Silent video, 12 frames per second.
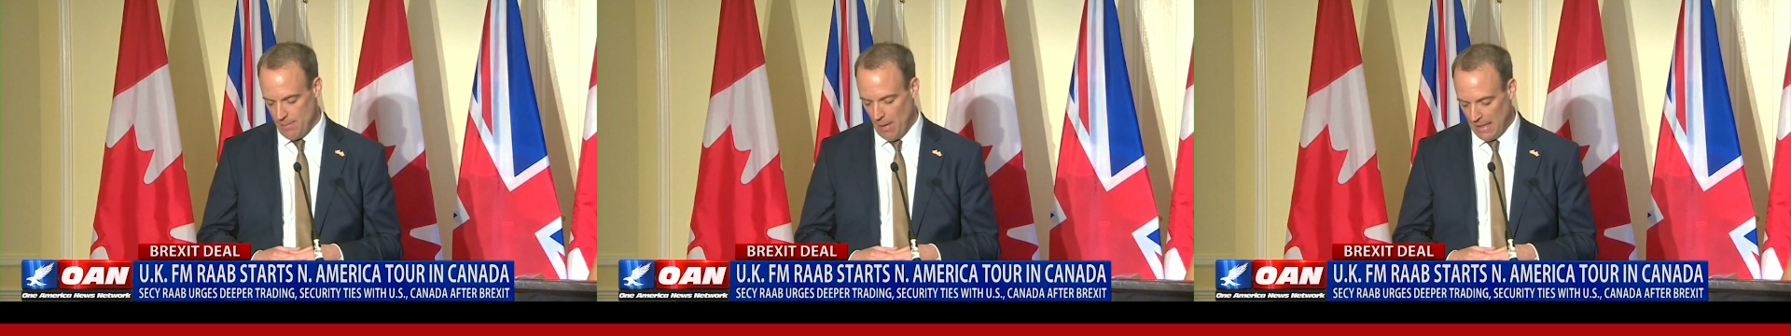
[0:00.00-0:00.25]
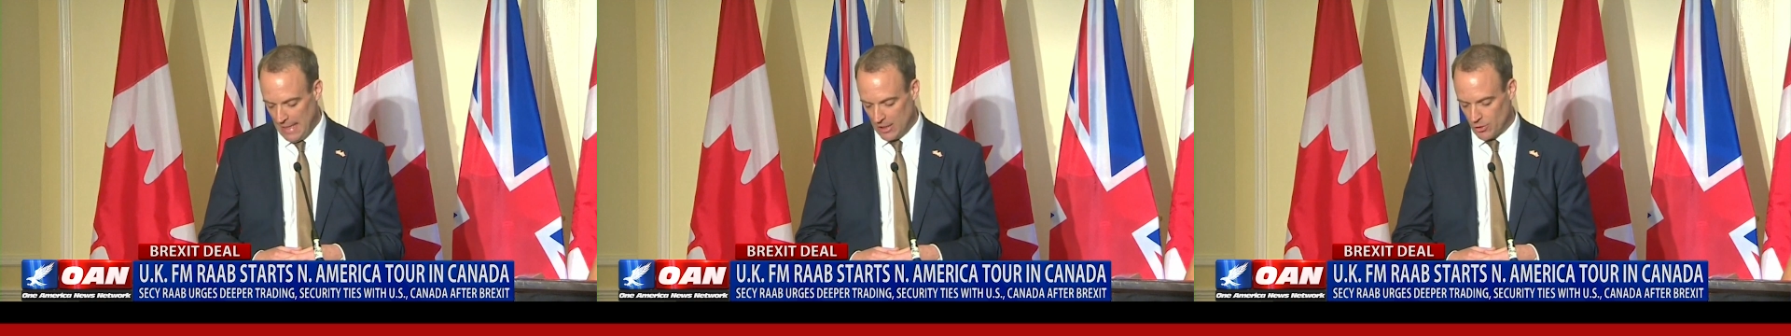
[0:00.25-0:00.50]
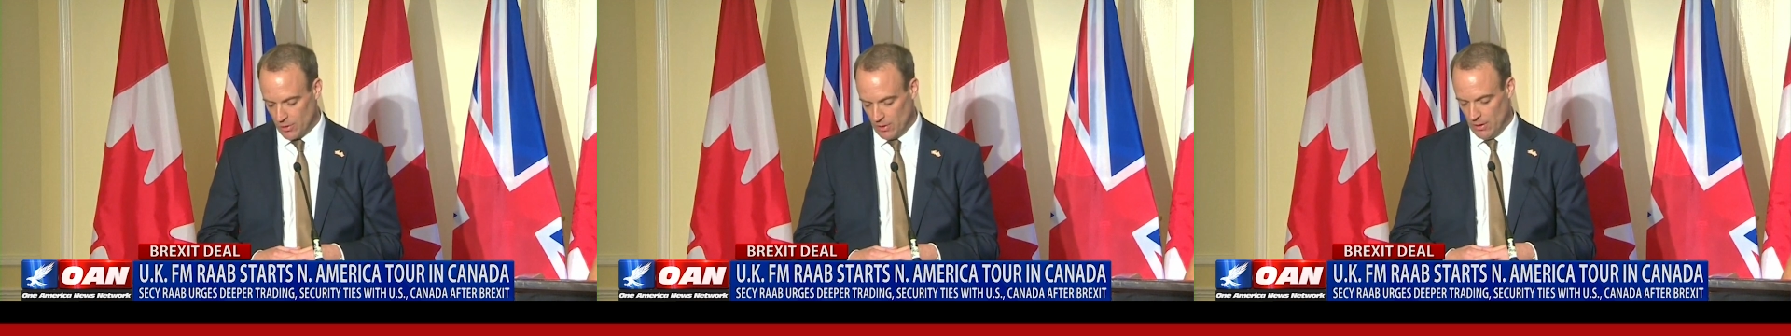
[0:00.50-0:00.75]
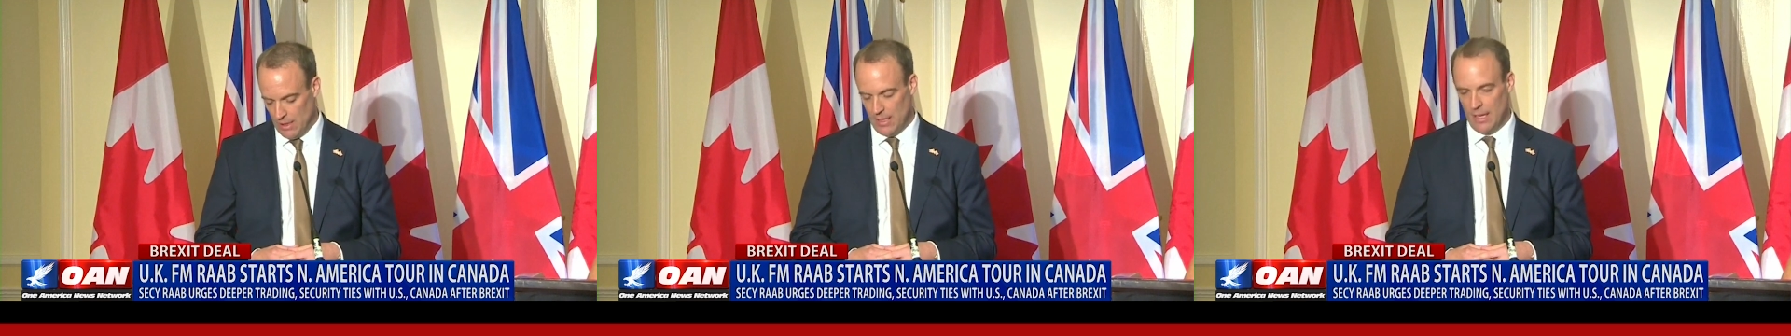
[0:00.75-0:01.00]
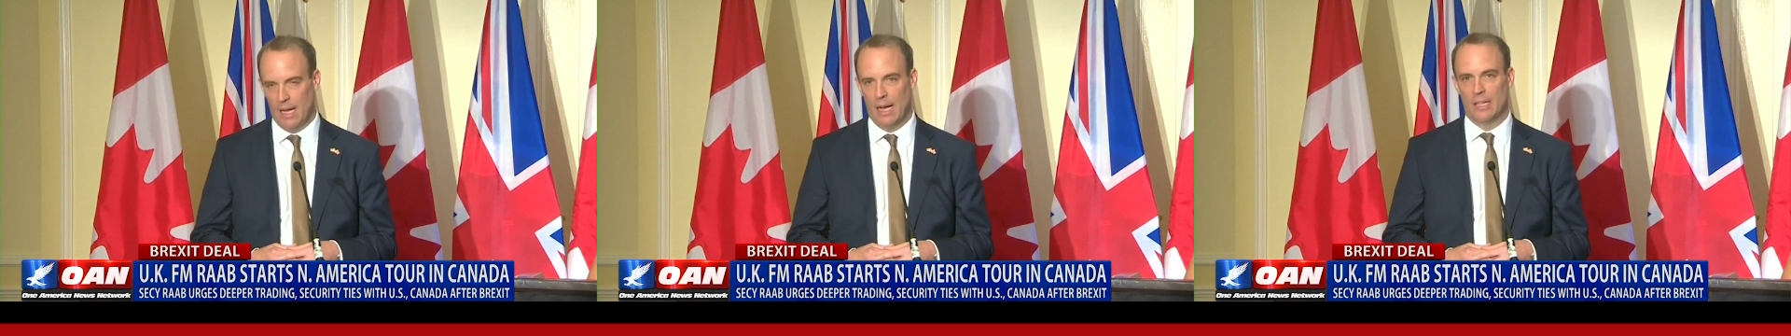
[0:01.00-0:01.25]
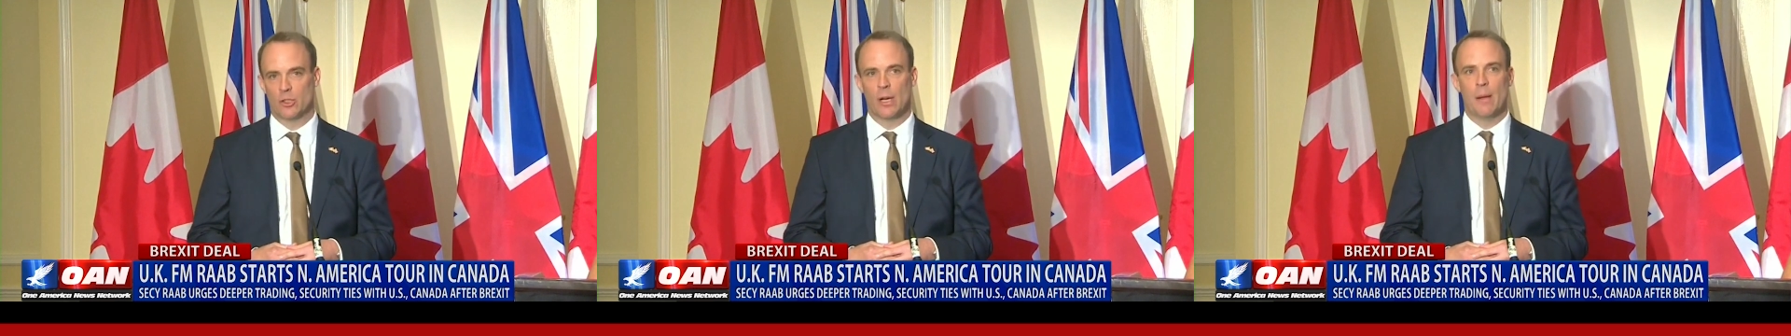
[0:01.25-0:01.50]
bilateral
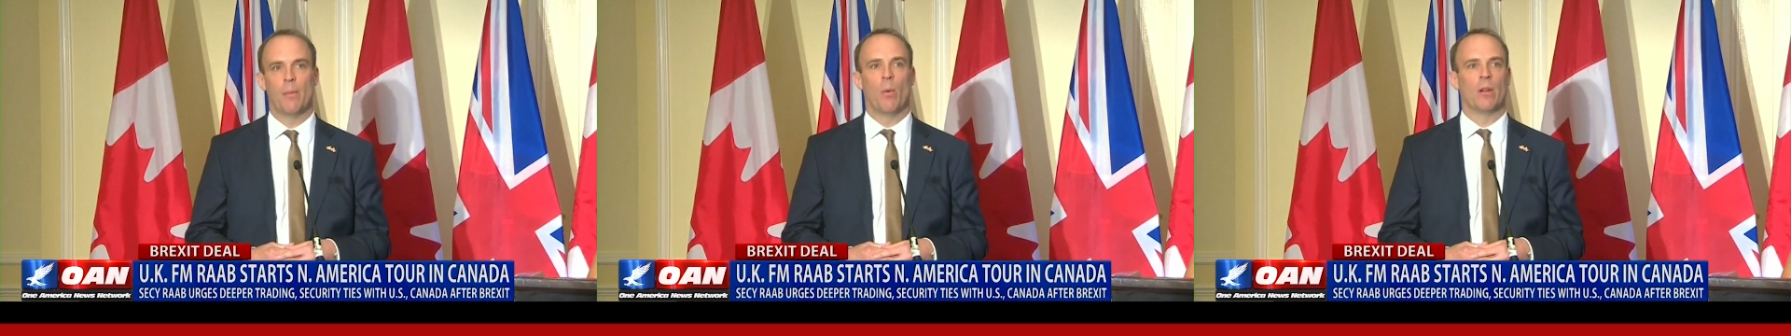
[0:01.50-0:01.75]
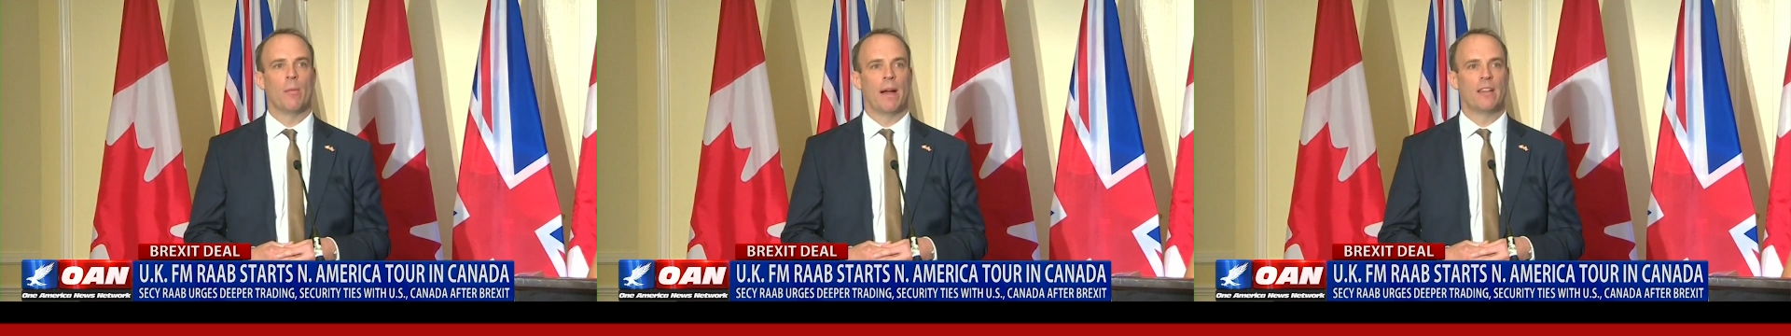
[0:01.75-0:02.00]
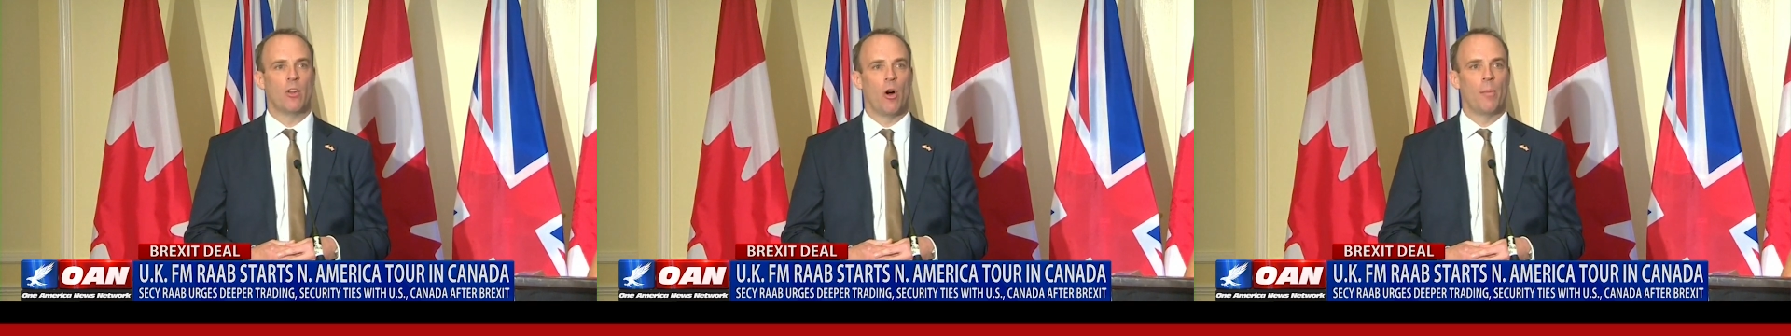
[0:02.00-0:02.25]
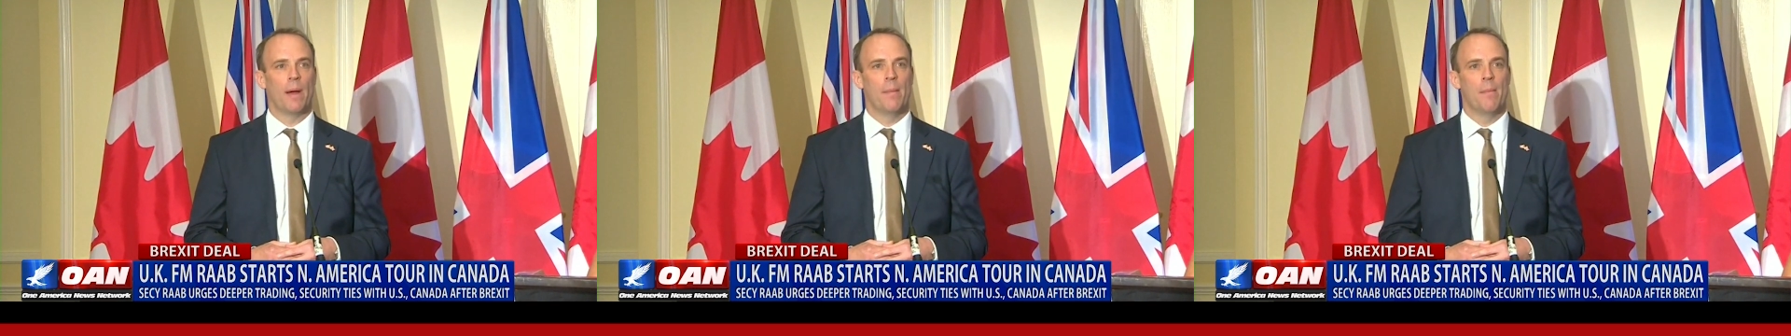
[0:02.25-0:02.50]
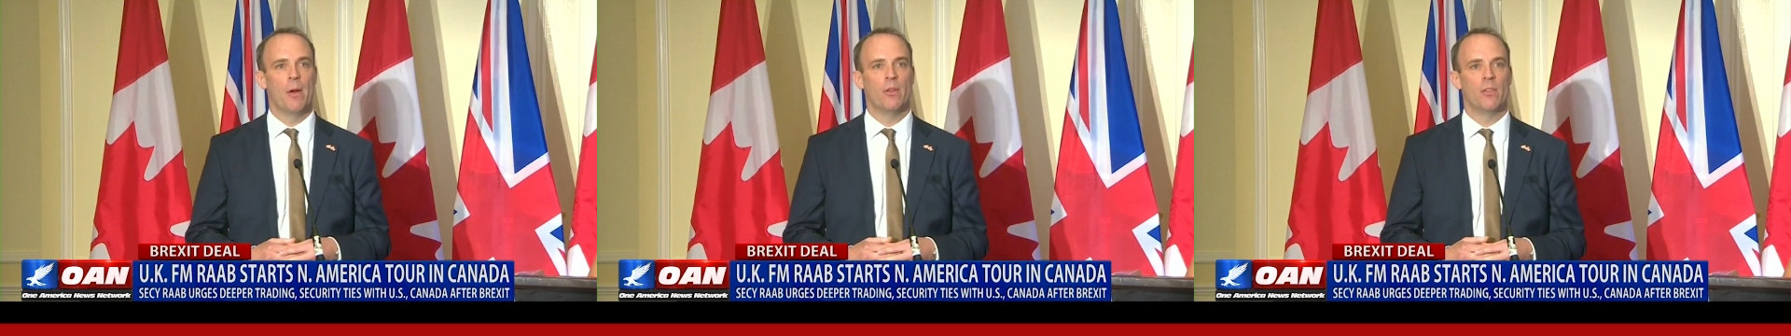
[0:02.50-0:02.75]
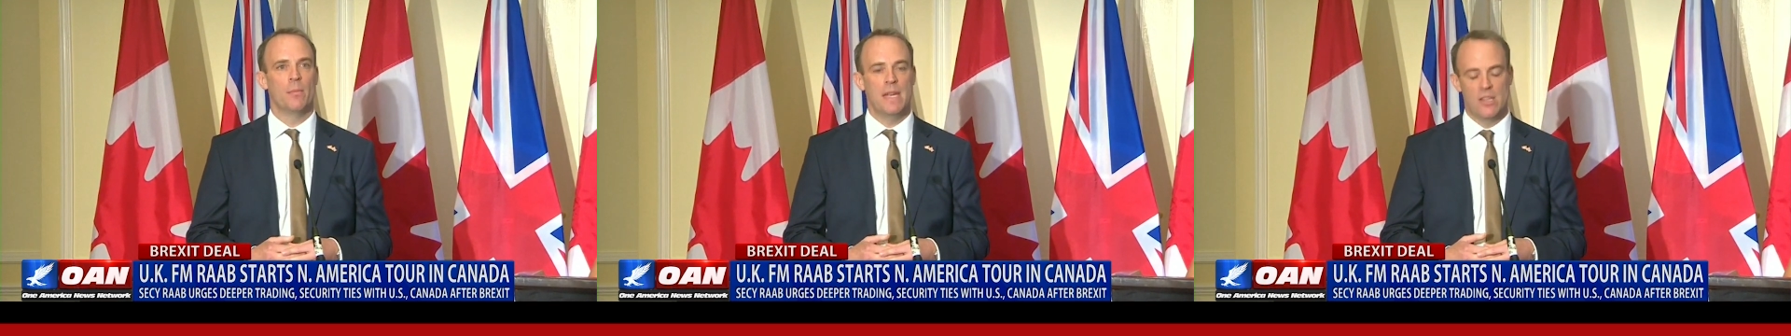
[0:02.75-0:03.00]
uh, trip, one of my top and
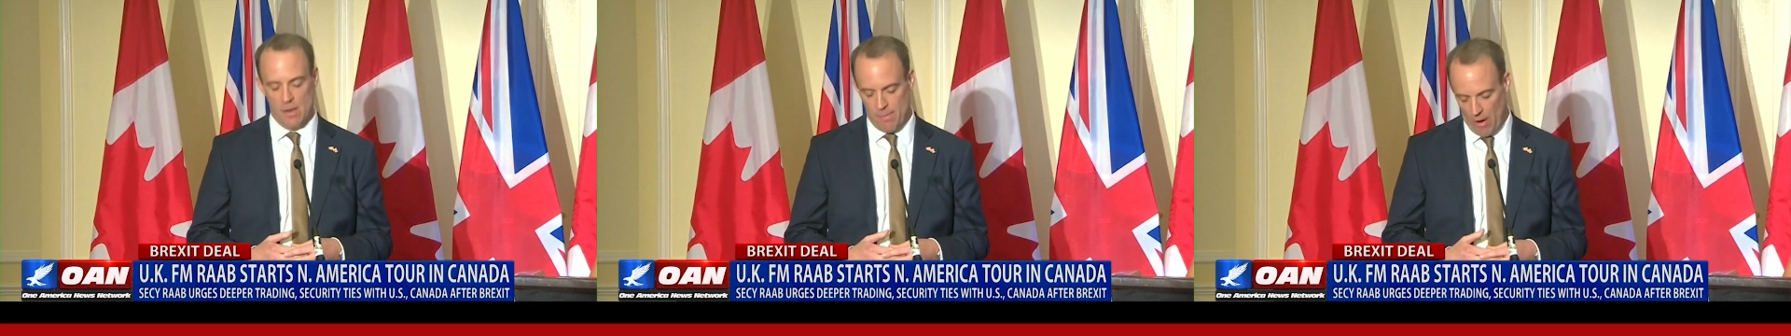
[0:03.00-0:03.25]
most immediate